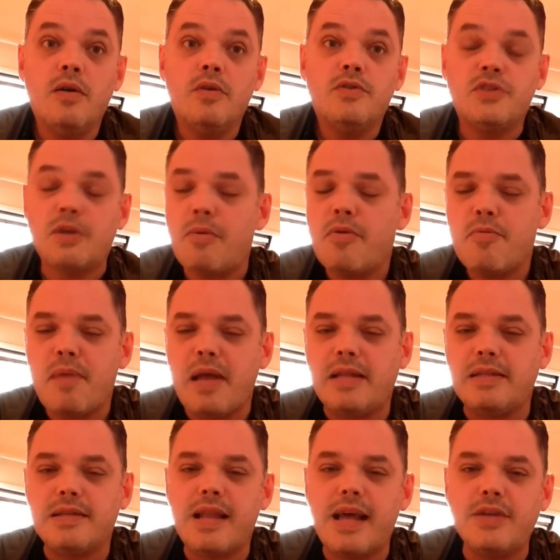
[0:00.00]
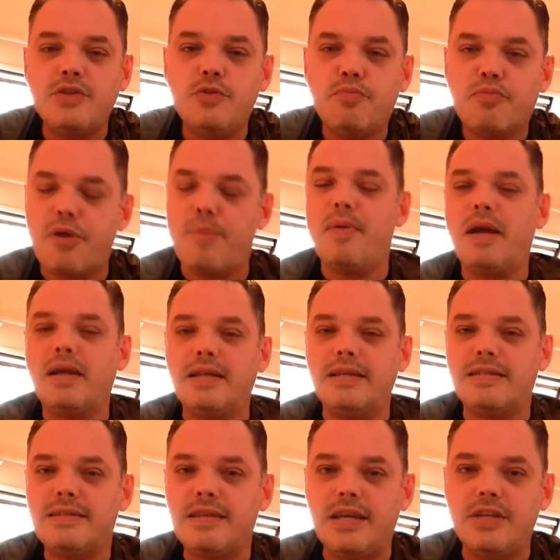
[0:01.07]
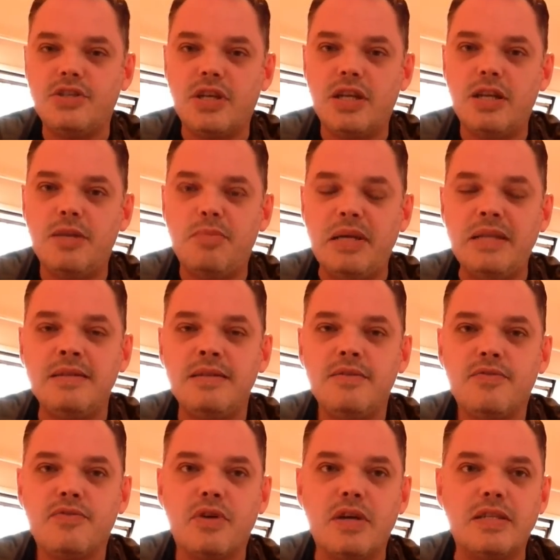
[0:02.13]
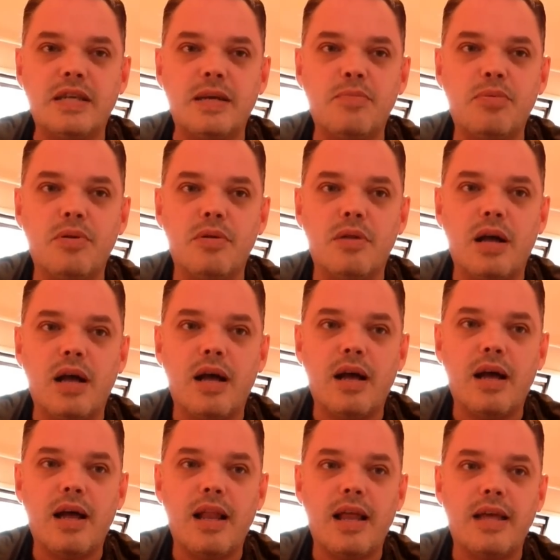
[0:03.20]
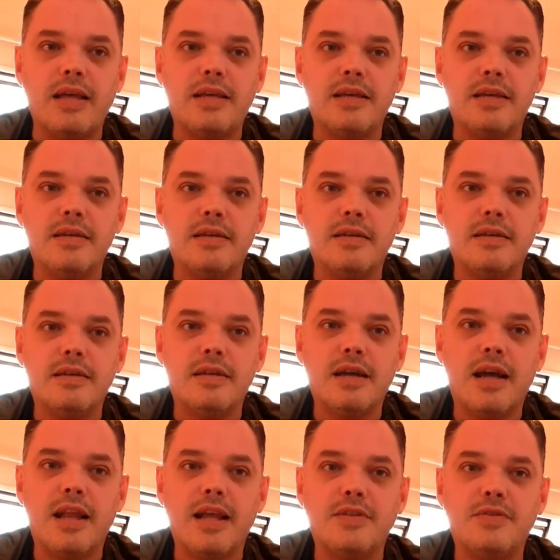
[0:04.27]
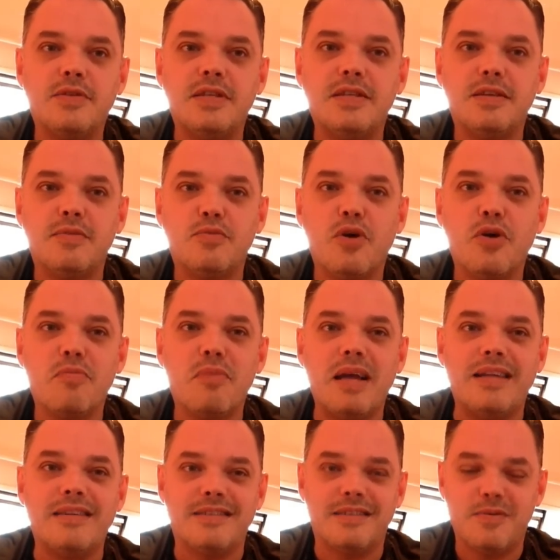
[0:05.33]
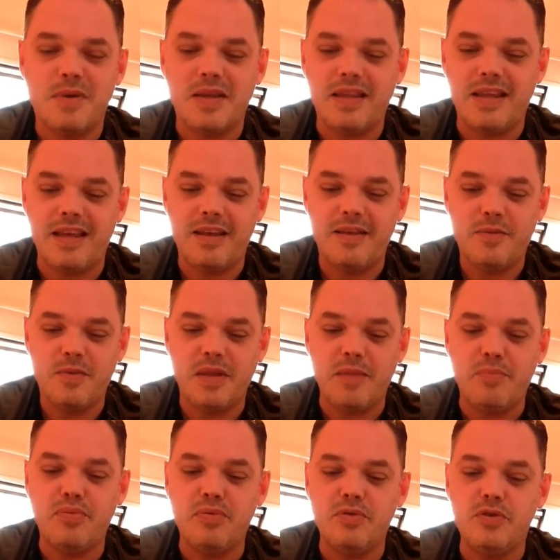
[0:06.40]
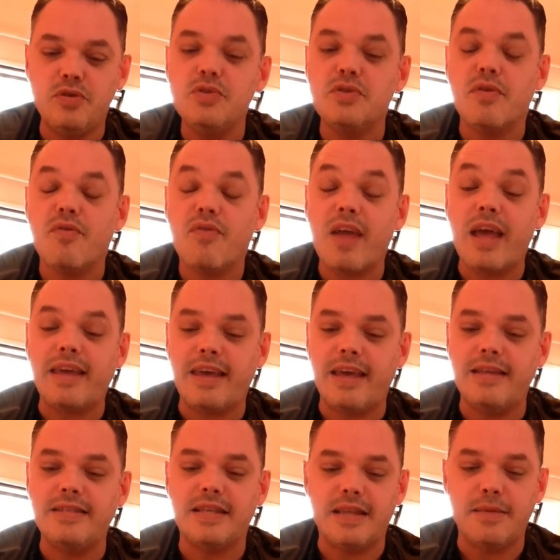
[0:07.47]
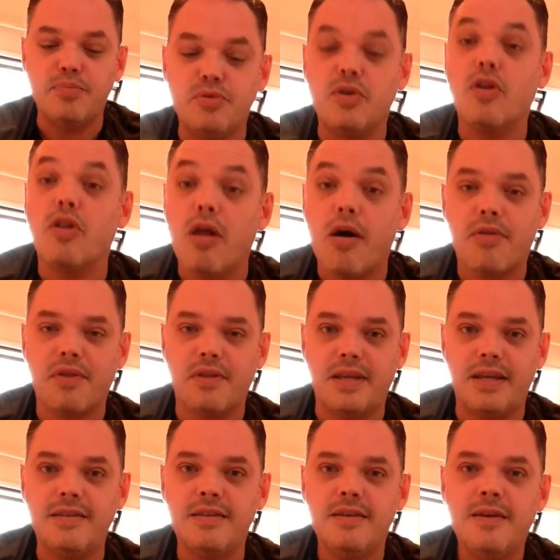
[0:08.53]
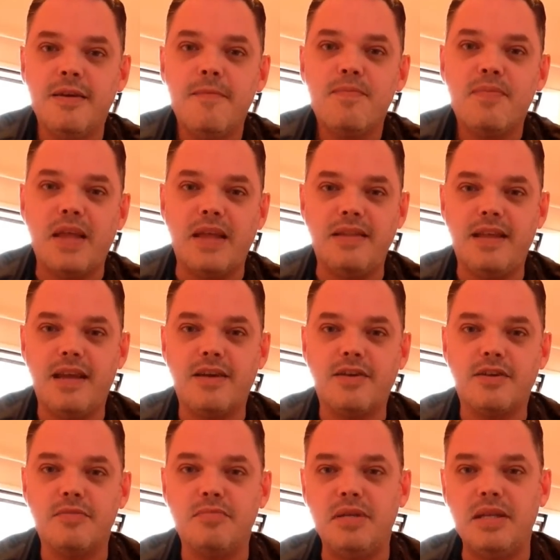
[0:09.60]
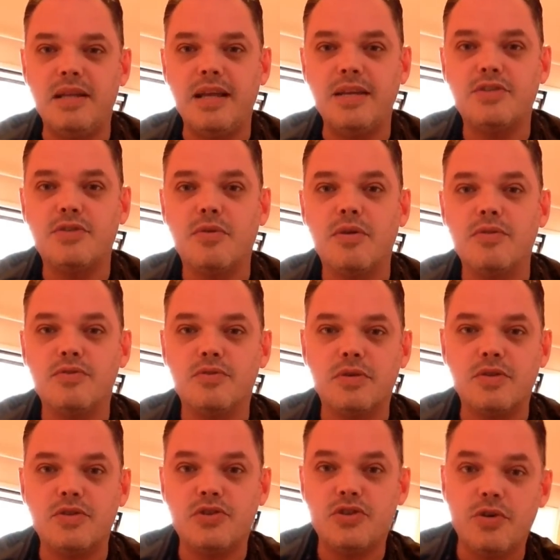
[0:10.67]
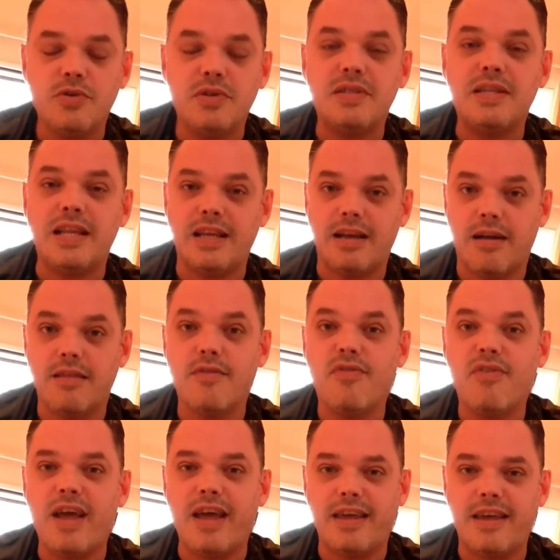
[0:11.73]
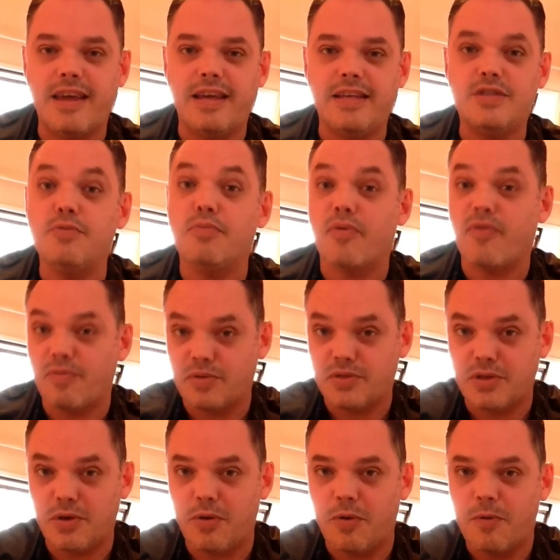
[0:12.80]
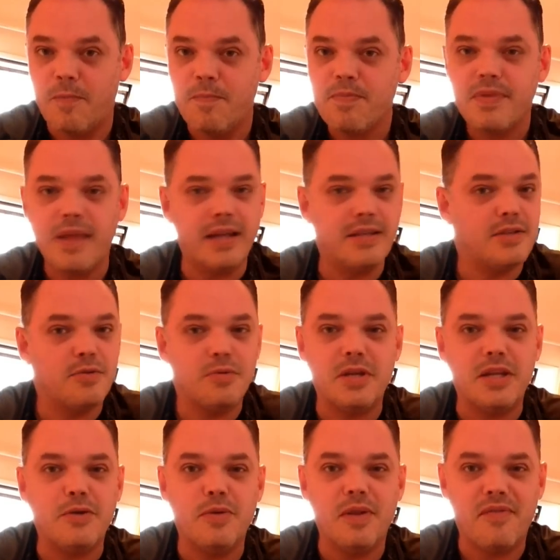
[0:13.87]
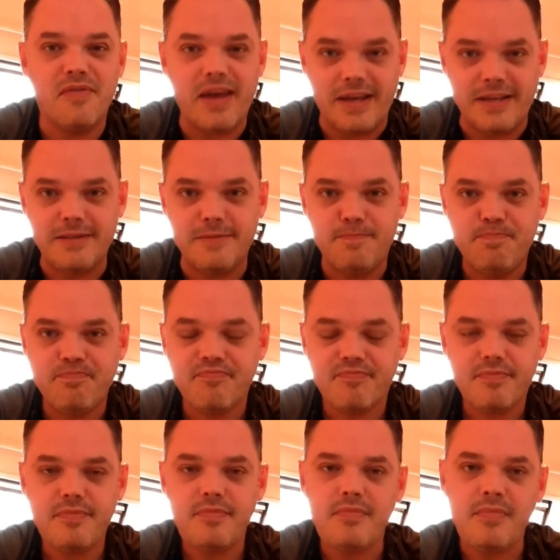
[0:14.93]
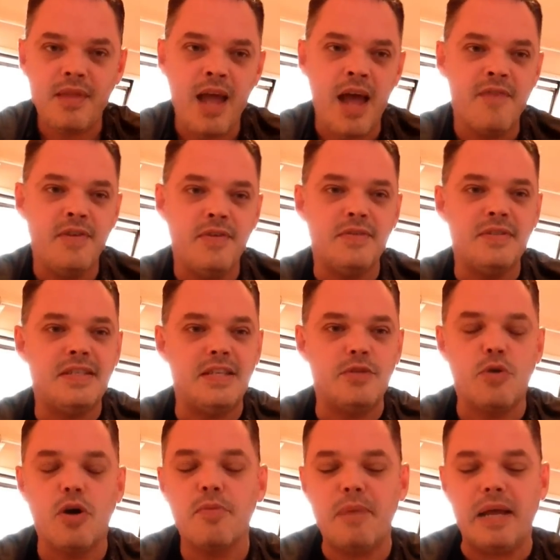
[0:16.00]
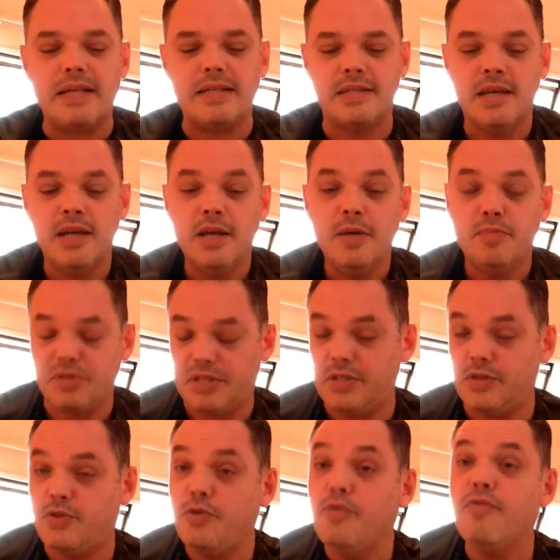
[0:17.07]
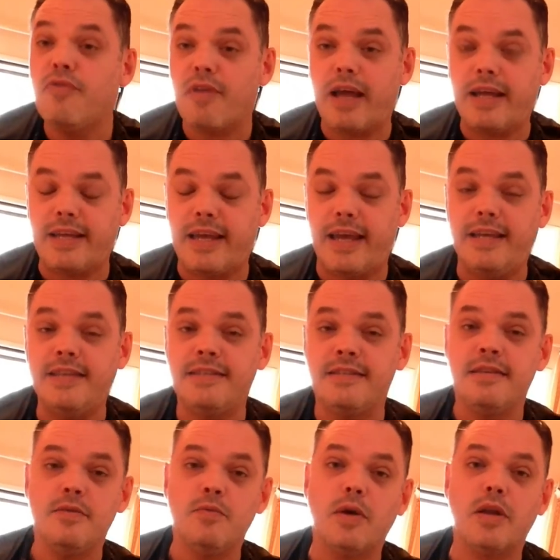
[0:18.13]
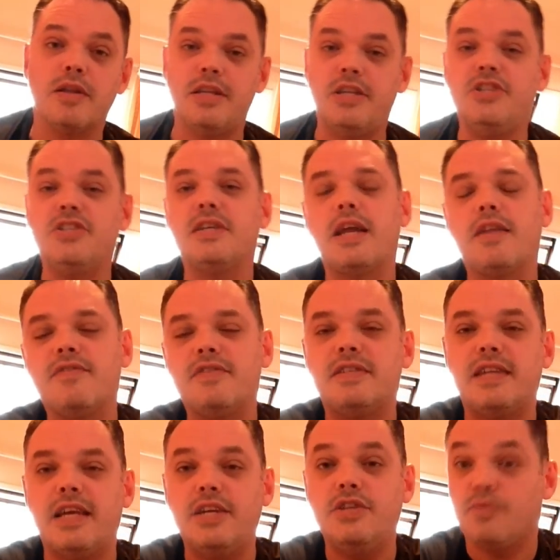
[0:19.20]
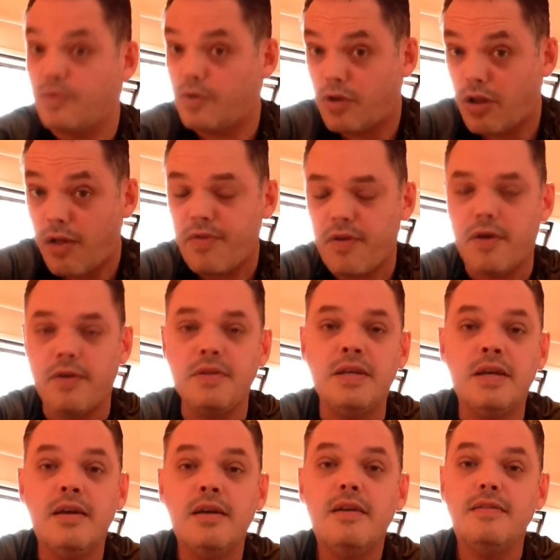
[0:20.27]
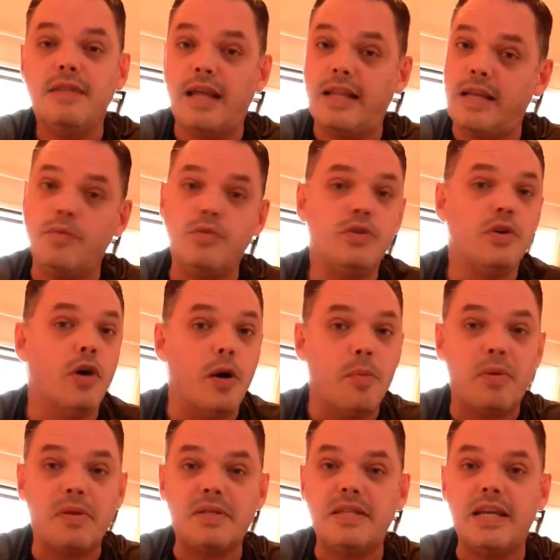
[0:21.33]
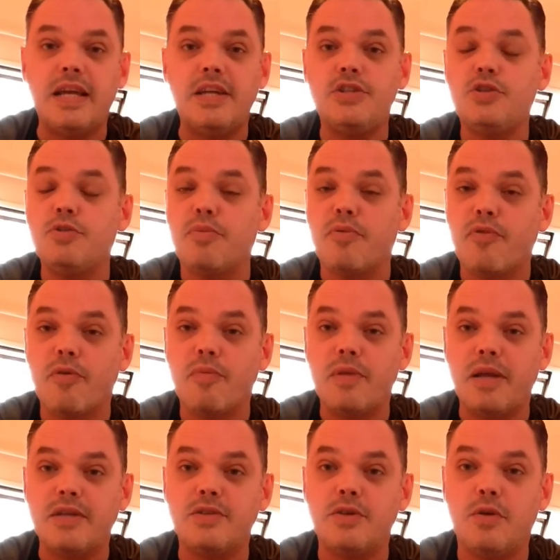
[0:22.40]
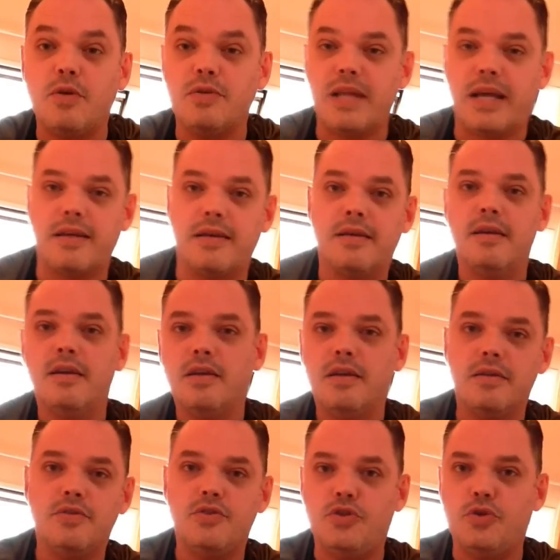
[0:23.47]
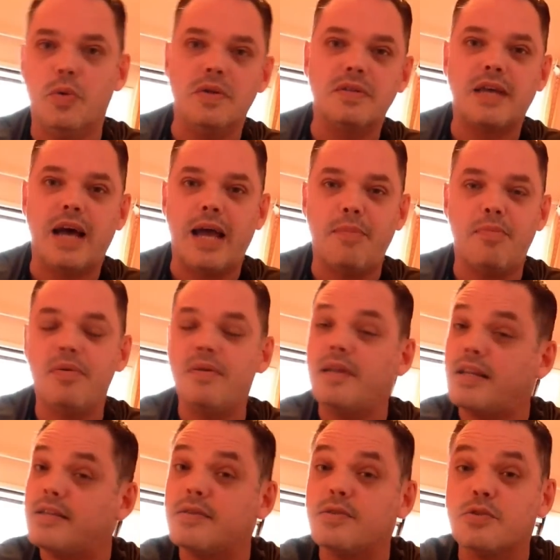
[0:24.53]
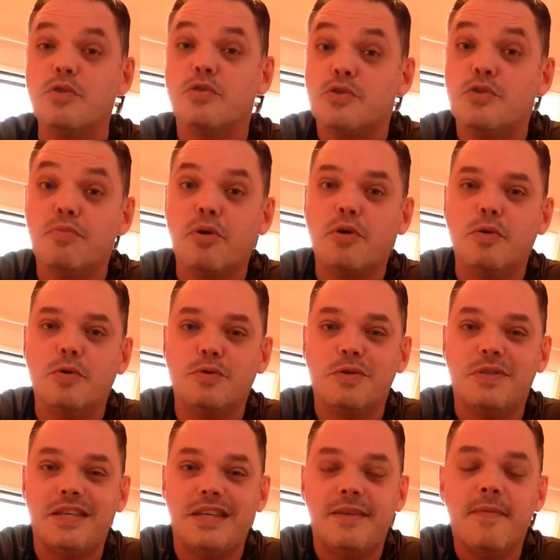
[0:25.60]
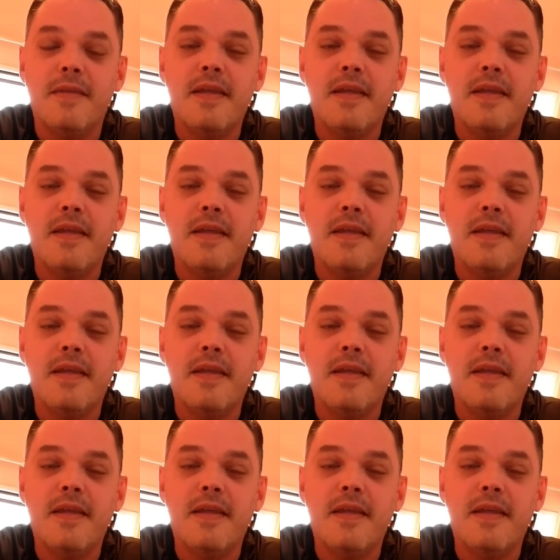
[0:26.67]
Some of the bands like to prepare their stage a little bit. For example, I like to see some rock bands when they use a fly case and they a cloth on it. Then they're going to be later on during the show standing on the fly case to perform a solo. That's a really cool effect. I've even seen rock bands putting two fly case, one on each side of the stage with the cloth on. Then they would go up on stage to perform their solos like a dual type. That's also super cool to see.